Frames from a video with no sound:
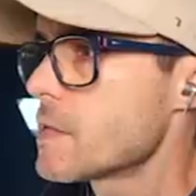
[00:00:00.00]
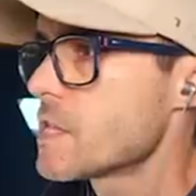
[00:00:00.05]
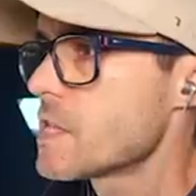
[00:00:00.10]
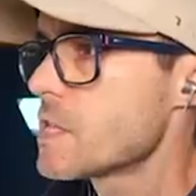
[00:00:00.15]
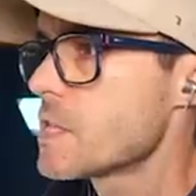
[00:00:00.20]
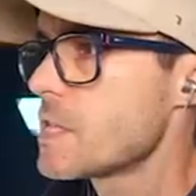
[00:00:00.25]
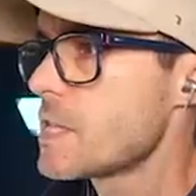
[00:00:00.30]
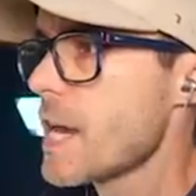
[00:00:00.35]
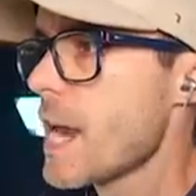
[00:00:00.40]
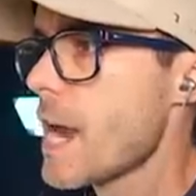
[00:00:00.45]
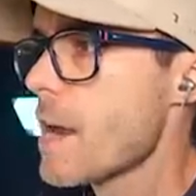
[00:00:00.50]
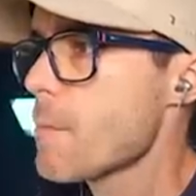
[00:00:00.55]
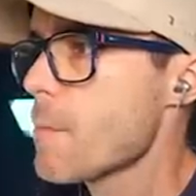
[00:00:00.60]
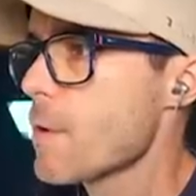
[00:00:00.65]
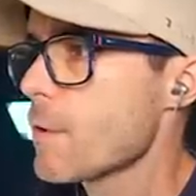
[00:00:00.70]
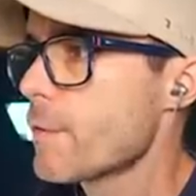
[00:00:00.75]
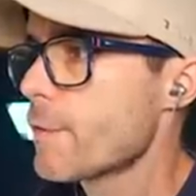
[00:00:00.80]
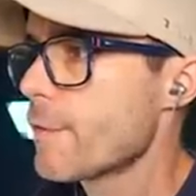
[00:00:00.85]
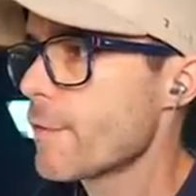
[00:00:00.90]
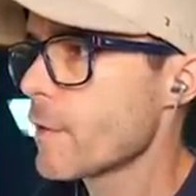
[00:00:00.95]

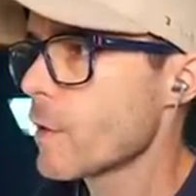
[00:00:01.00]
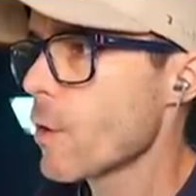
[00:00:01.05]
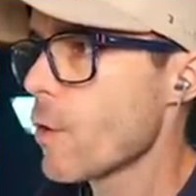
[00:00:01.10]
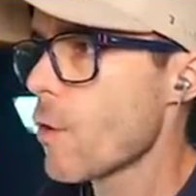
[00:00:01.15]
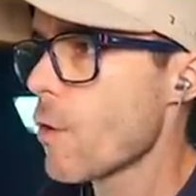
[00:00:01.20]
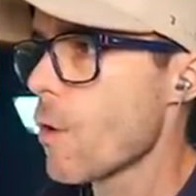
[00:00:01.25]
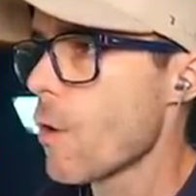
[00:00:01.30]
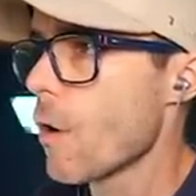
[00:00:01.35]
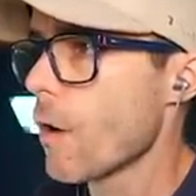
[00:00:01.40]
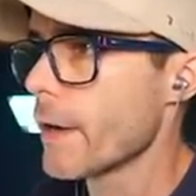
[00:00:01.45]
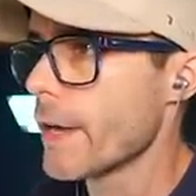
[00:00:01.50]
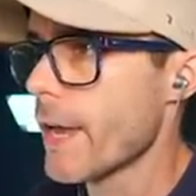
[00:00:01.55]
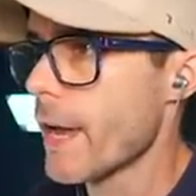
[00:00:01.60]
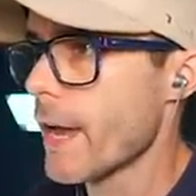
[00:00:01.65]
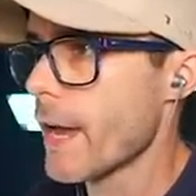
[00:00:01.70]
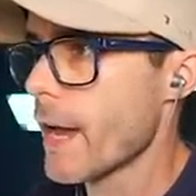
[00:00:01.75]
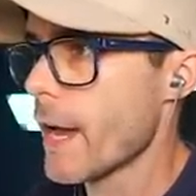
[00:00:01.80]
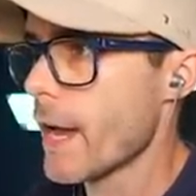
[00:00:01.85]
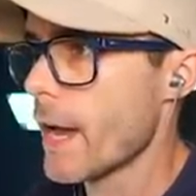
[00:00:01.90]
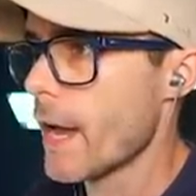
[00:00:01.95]
Stem floor.
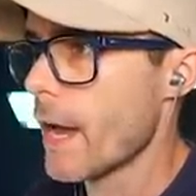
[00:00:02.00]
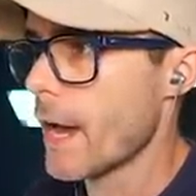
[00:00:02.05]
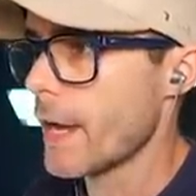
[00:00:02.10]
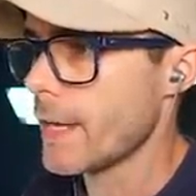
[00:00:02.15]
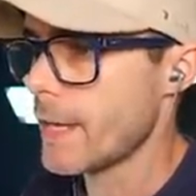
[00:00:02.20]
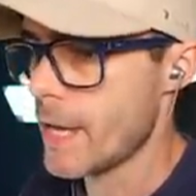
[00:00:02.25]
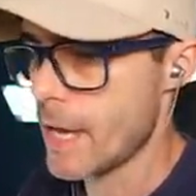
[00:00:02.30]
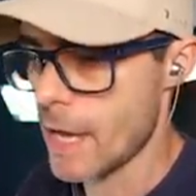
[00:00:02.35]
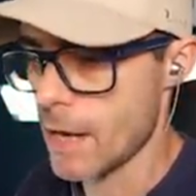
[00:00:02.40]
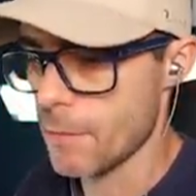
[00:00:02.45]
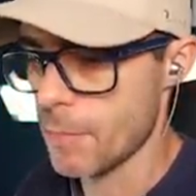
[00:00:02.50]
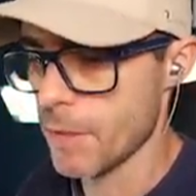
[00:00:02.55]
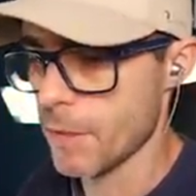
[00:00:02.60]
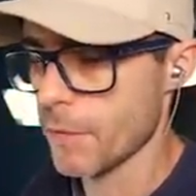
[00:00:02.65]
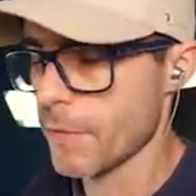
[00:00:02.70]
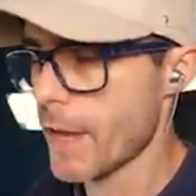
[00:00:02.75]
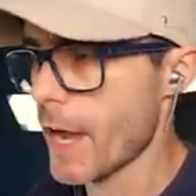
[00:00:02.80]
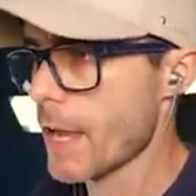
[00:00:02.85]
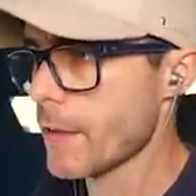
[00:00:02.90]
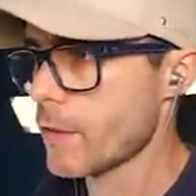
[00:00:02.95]
Yeah, I can
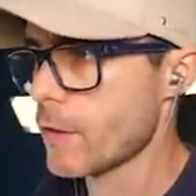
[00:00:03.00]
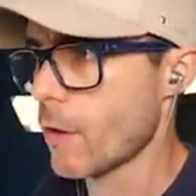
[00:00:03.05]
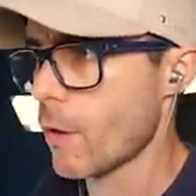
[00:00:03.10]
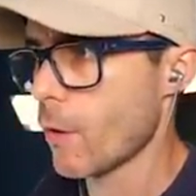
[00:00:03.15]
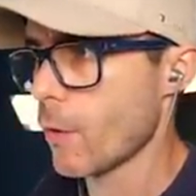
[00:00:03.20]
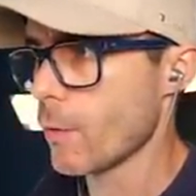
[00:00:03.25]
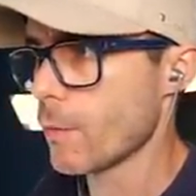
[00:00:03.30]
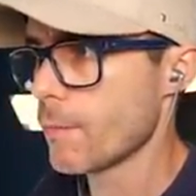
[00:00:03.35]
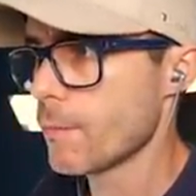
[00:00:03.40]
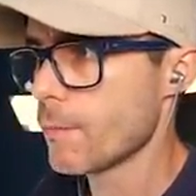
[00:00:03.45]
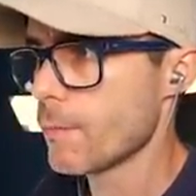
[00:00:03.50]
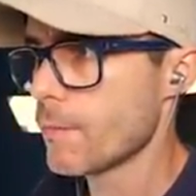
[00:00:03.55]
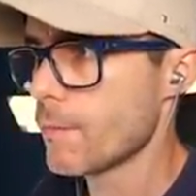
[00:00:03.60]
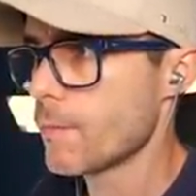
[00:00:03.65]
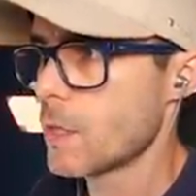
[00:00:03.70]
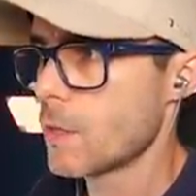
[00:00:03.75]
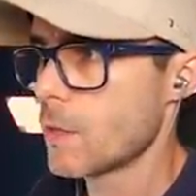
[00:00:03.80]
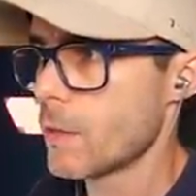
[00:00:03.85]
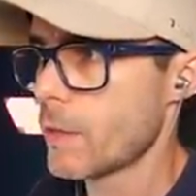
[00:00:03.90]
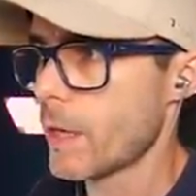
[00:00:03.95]
build that though.
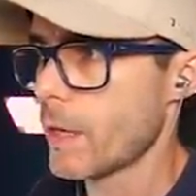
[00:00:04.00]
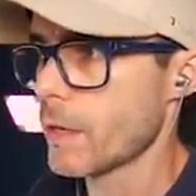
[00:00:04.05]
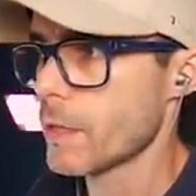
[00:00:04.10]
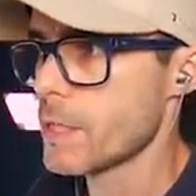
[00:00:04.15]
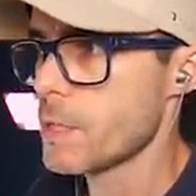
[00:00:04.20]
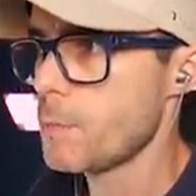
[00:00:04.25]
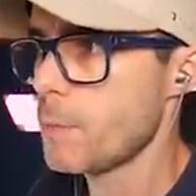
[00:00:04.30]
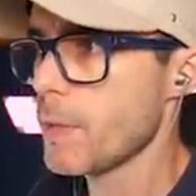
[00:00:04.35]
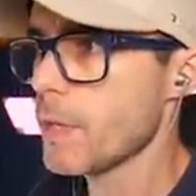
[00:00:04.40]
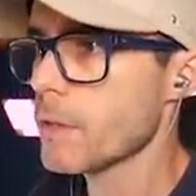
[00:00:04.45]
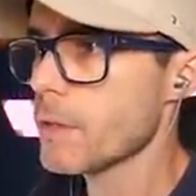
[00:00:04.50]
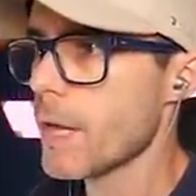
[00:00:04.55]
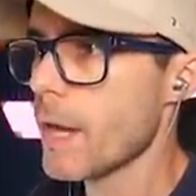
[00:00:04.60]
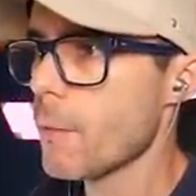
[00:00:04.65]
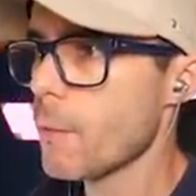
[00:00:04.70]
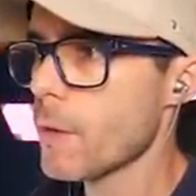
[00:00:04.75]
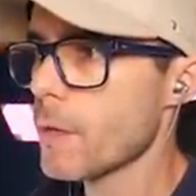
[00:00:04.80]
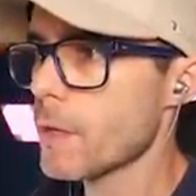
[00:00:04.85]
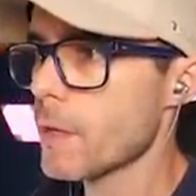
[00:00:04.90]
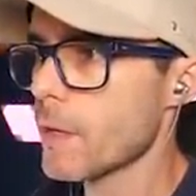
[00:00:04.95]
Okay, let's build
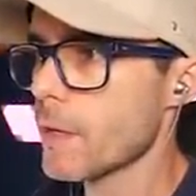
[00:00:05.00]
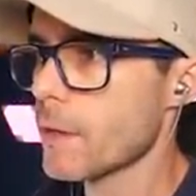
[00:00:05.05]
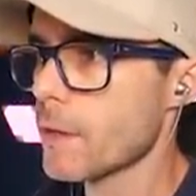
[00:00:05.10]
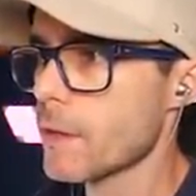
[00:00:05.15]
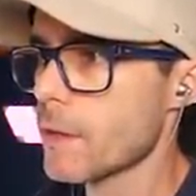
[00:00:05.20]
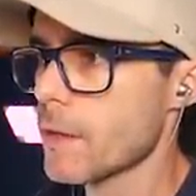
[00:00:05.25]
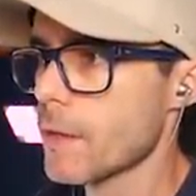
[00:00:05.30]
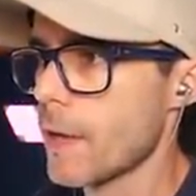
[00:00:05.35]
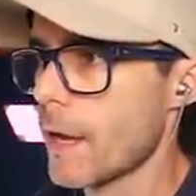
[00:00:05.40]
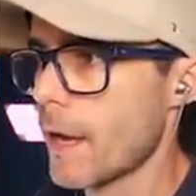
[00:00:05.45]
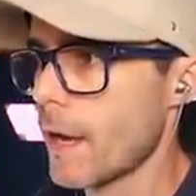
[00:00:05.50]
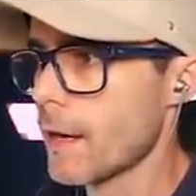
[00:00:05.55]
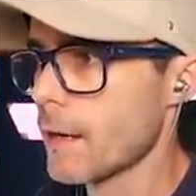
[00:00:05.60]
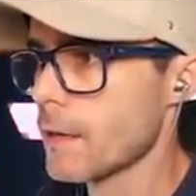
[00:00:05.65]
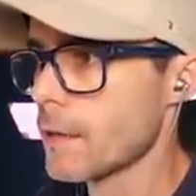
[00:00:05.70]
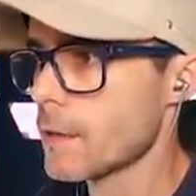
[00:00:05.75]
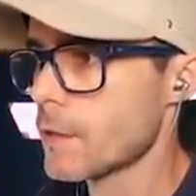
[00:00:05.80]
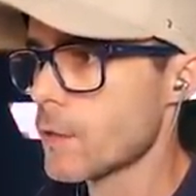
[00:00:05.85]
that one like that.